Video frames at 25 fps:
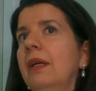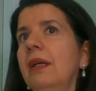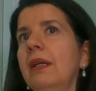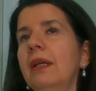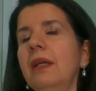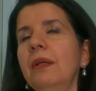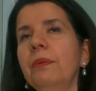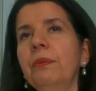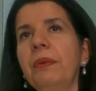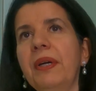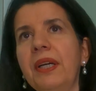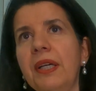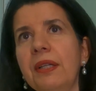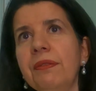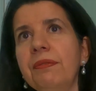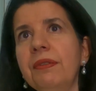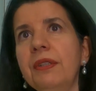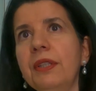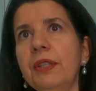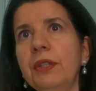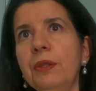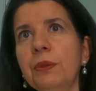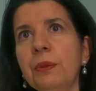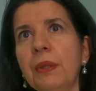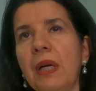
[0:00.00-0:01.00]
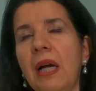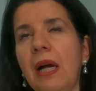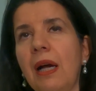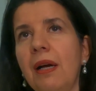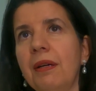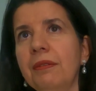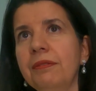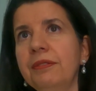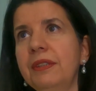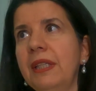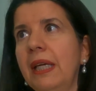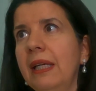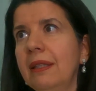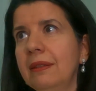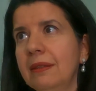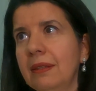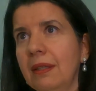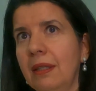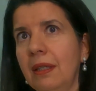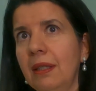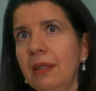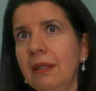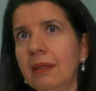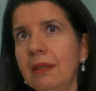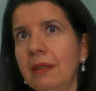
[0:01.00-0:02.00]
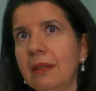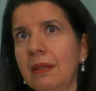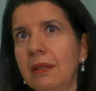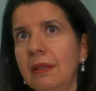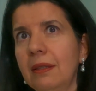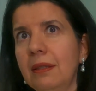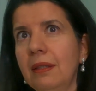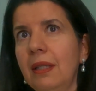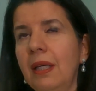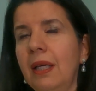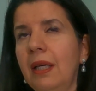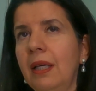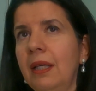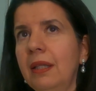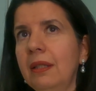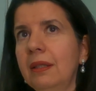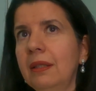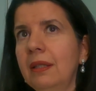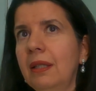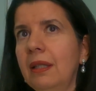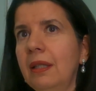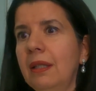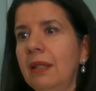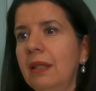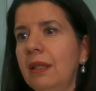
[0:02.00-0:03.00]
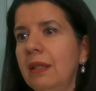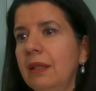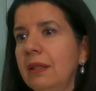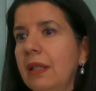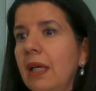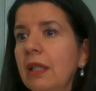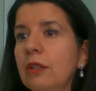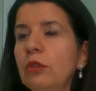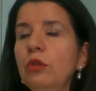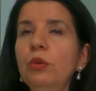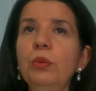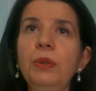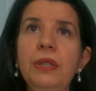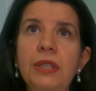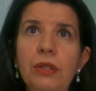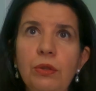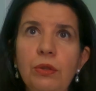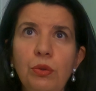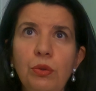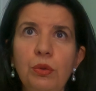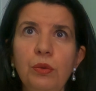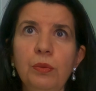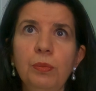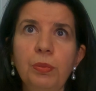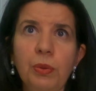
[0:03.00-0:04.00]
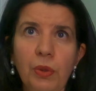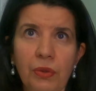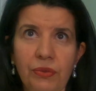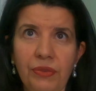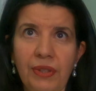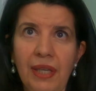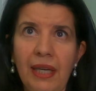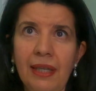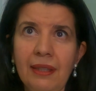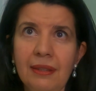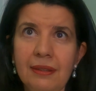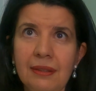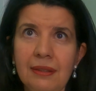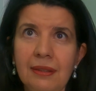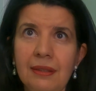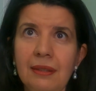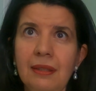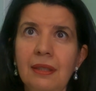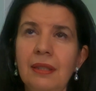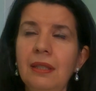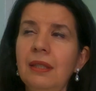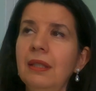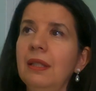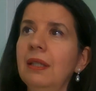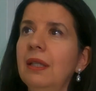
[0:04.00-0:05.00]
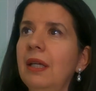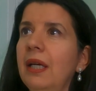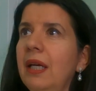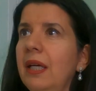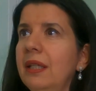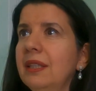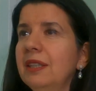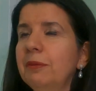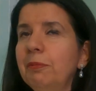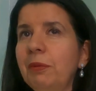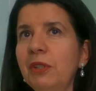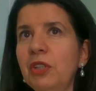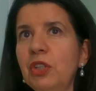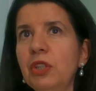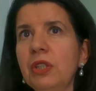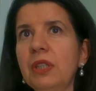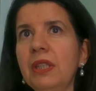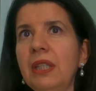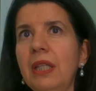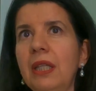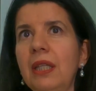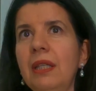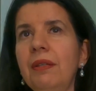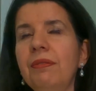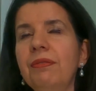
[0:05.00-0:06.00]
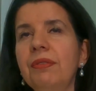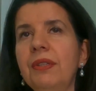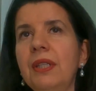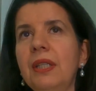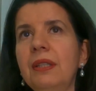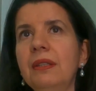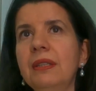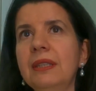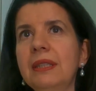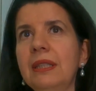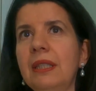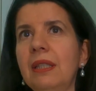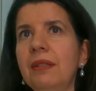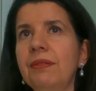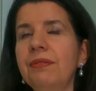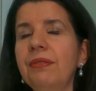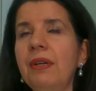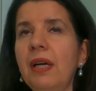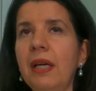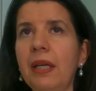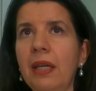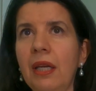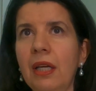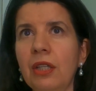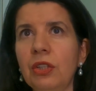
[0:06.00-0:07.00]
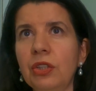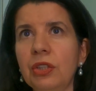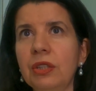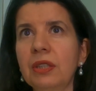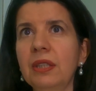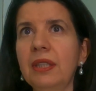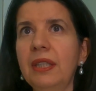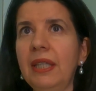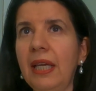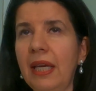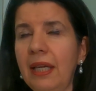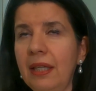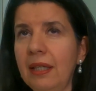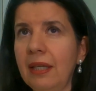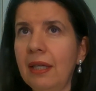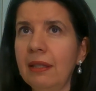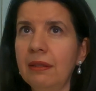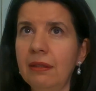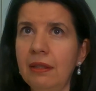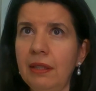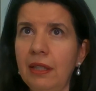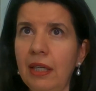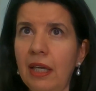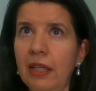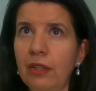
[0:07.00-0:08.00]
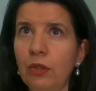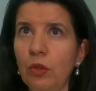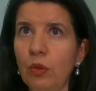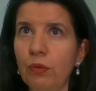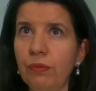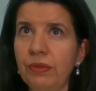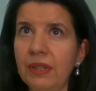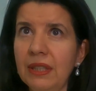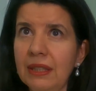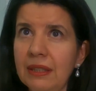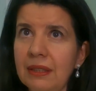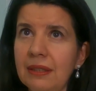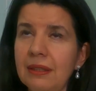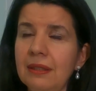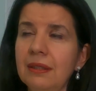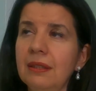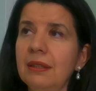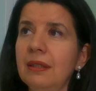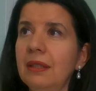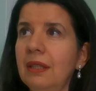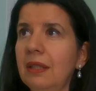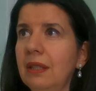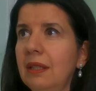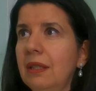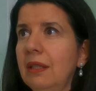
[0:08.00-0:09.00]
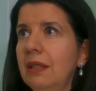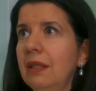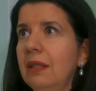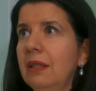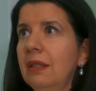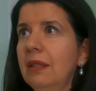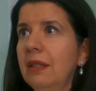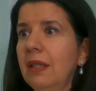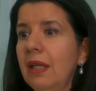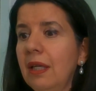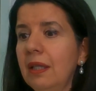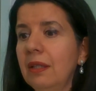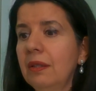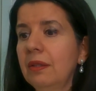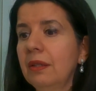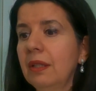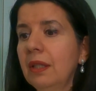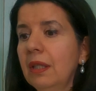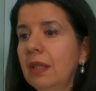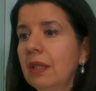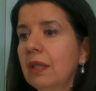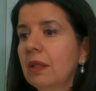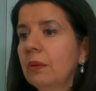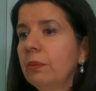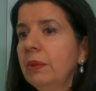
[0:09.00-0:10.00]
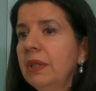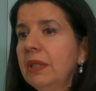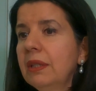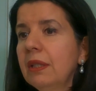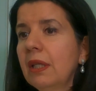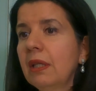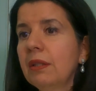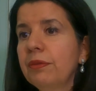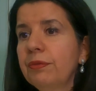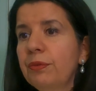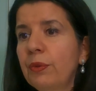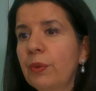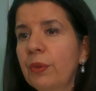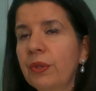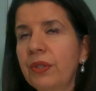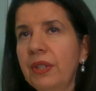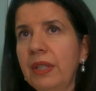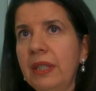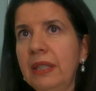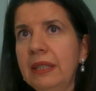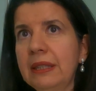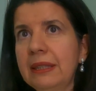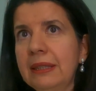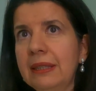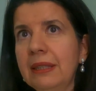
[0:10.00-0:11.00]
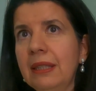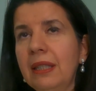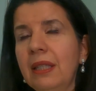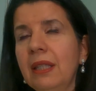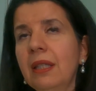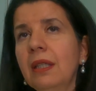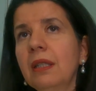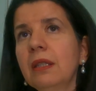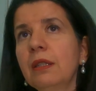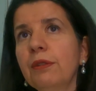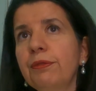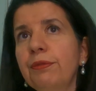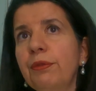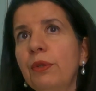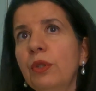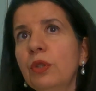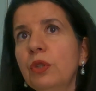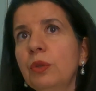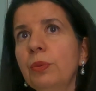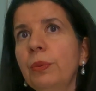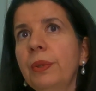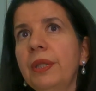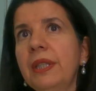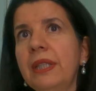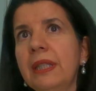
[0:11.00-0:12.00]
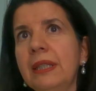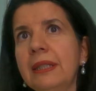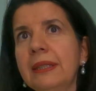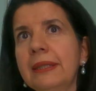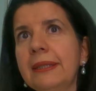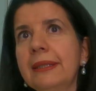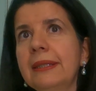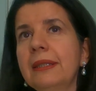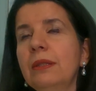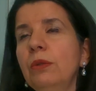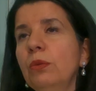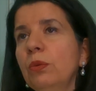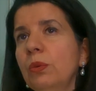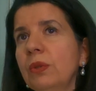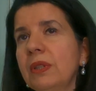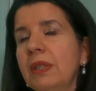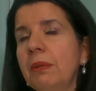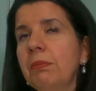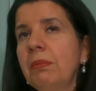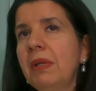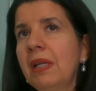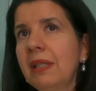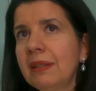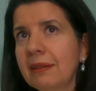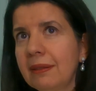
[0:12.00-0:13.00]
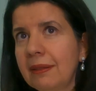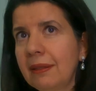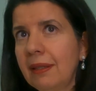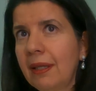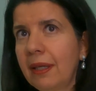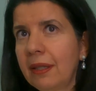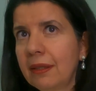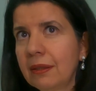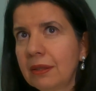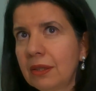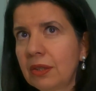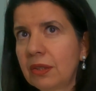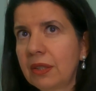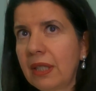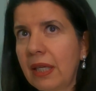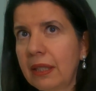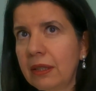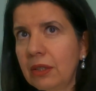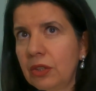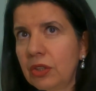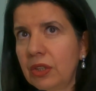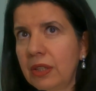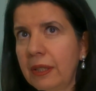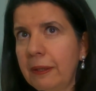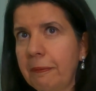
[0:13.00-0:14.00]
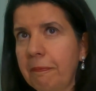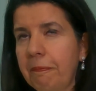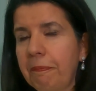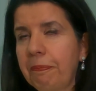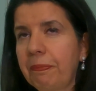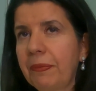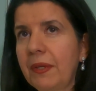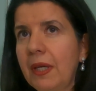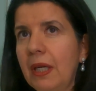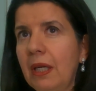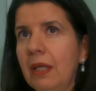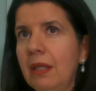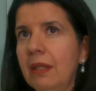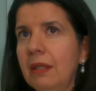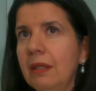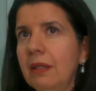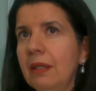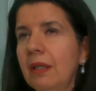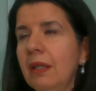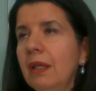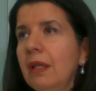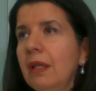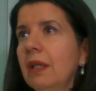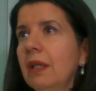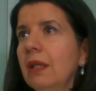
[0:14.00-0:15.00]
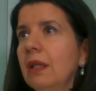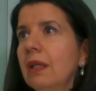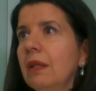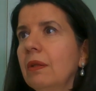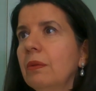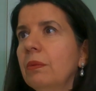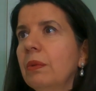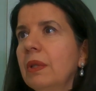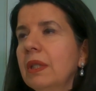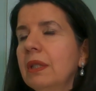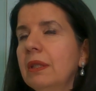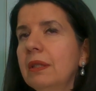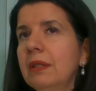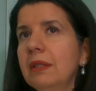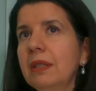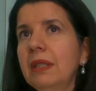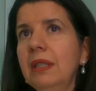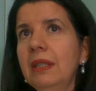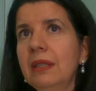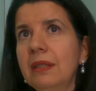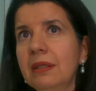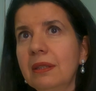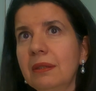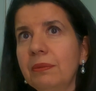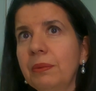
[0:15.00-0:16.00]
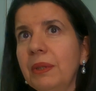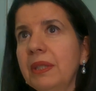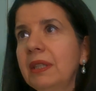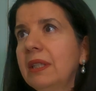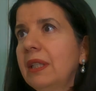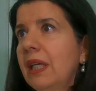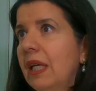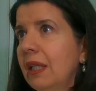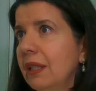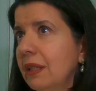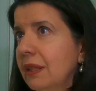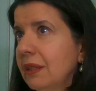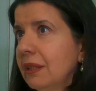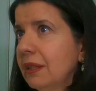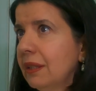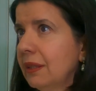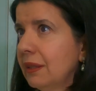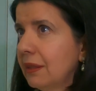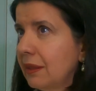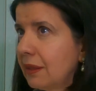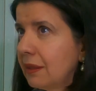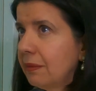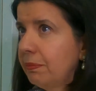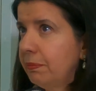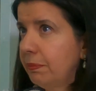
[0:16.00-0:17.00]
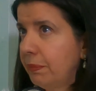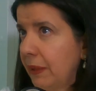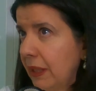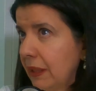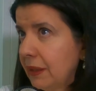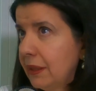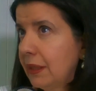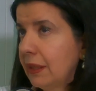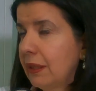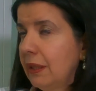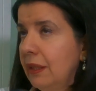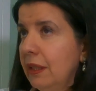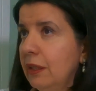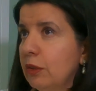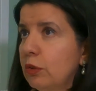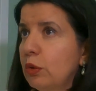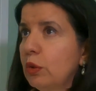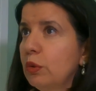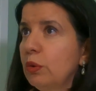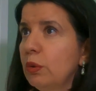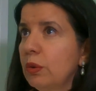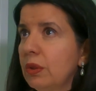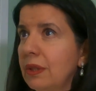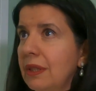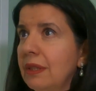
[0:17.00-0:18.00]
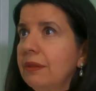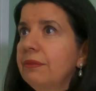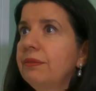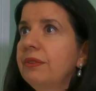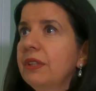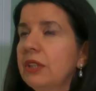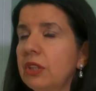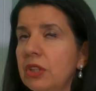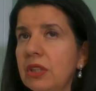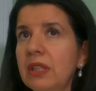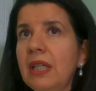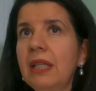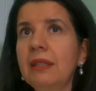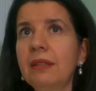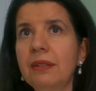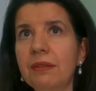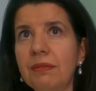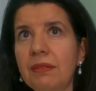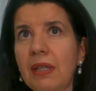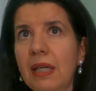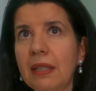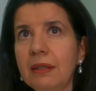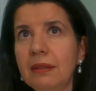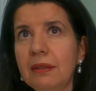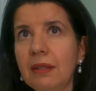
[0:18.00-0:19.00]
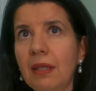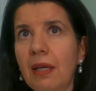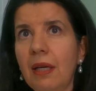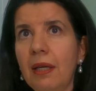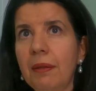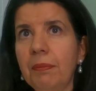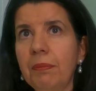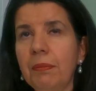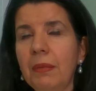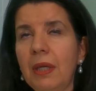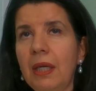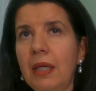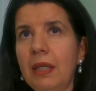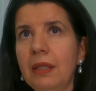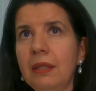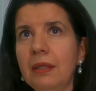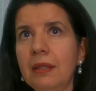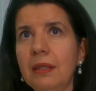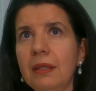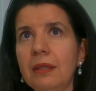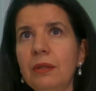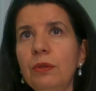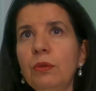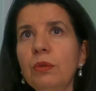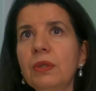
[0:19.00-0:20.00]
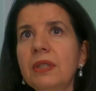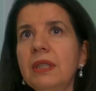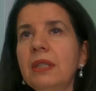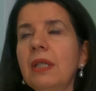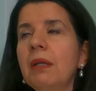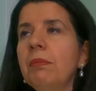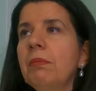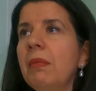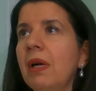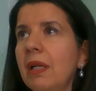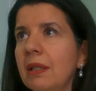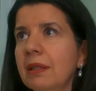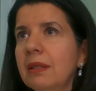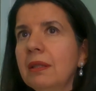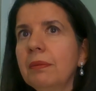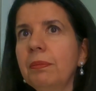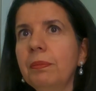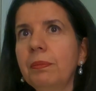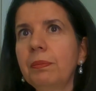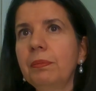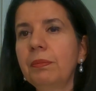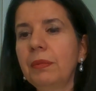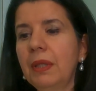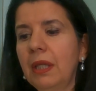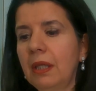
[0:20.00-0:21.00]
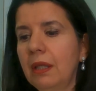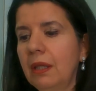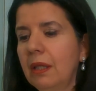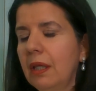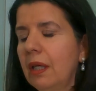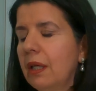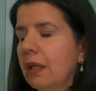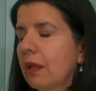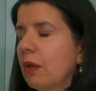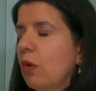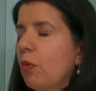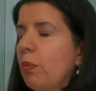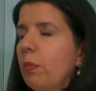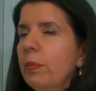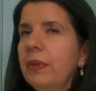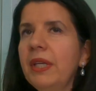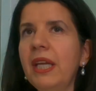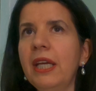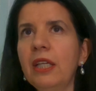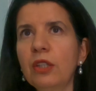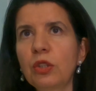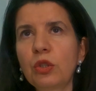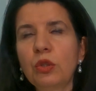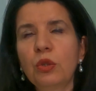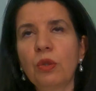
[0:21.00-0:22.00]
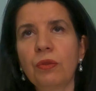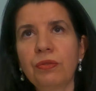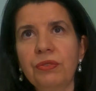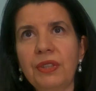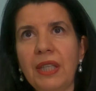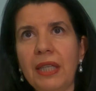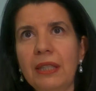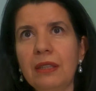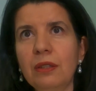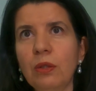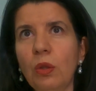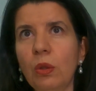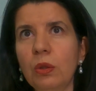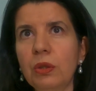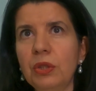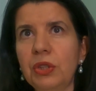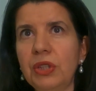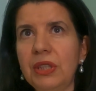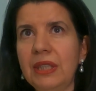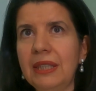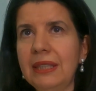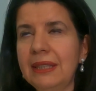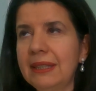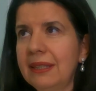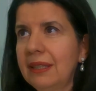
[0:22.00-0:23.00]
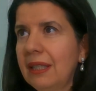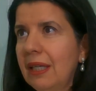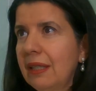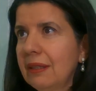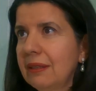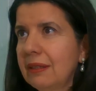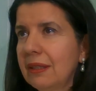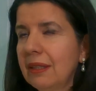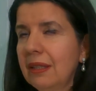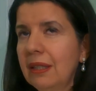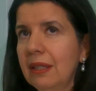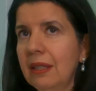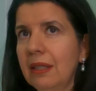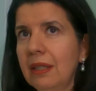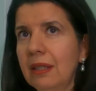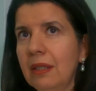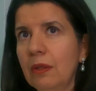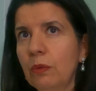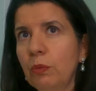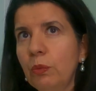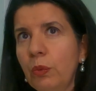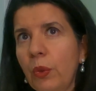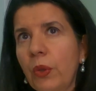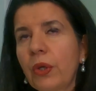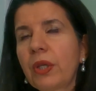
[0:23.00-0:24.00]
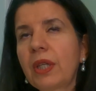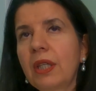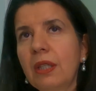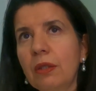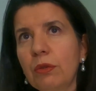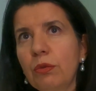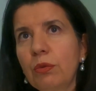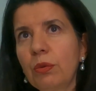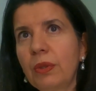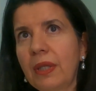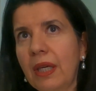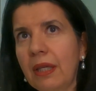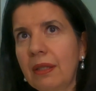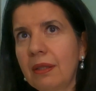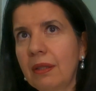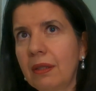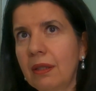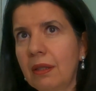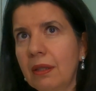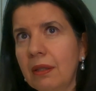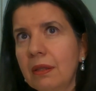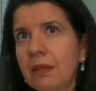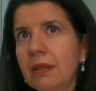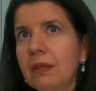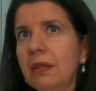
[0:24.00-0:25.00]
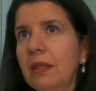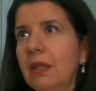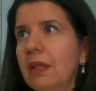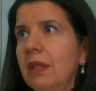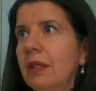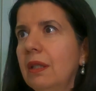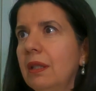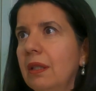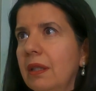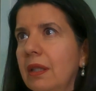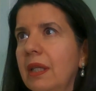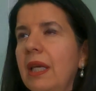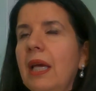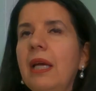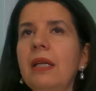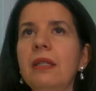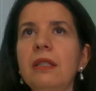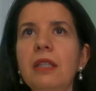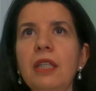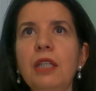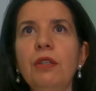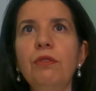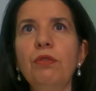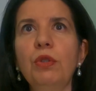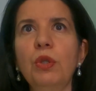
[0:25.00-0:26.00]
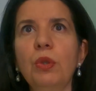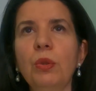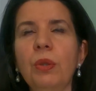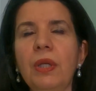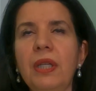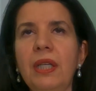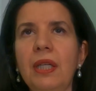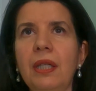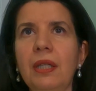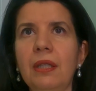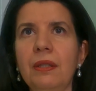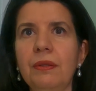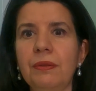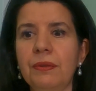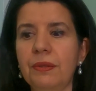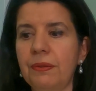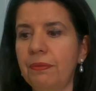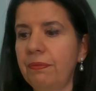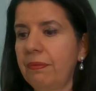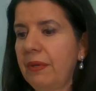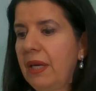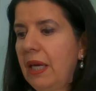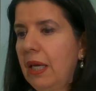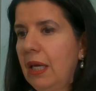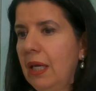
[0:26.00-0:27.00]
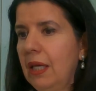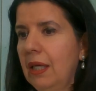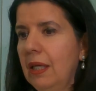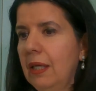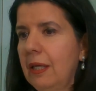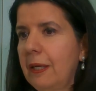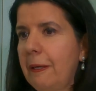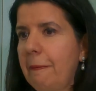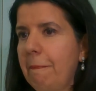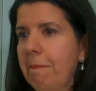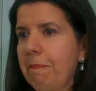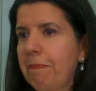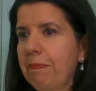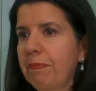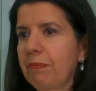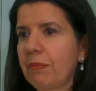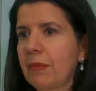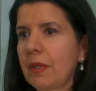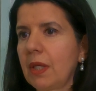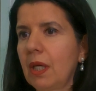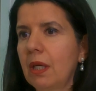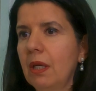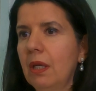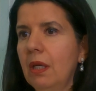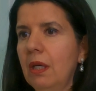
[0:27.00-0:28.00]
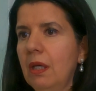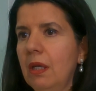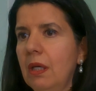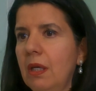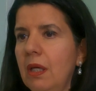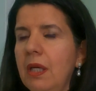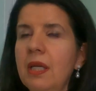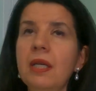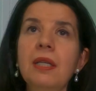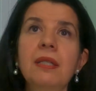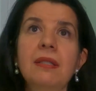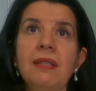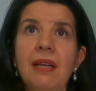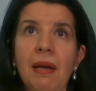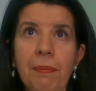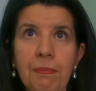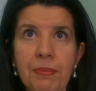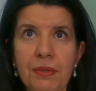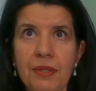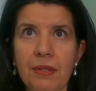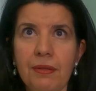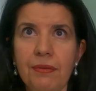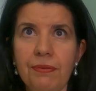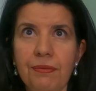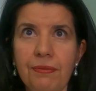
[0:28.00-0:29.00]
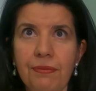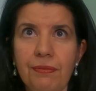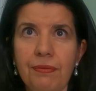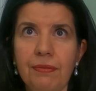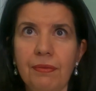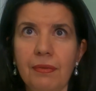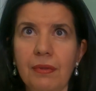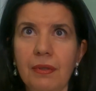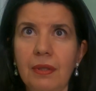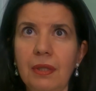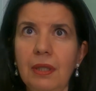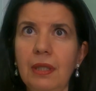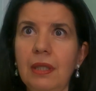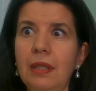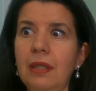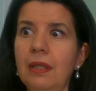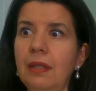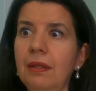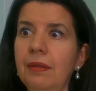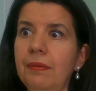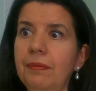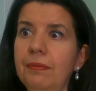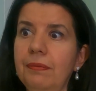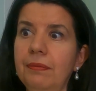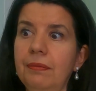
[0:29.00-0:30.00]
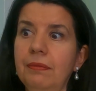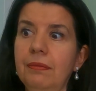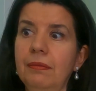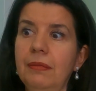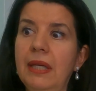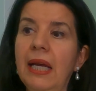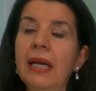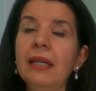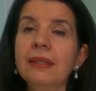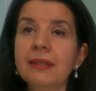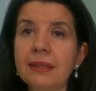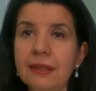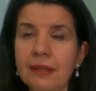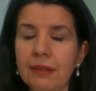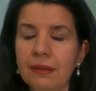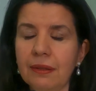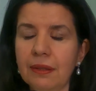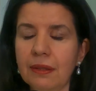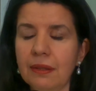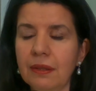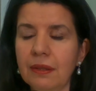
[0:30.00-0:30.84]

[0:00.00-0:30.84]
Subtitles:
wherever you have data and that you need protect, especially if there is a financial gain at the end of it, then we tell 4 things. The first one is use a multi-layered strategy, and what that is basically introducing friction at the right time and using a combination of technologies that working together can give you a sort of an adaptive answer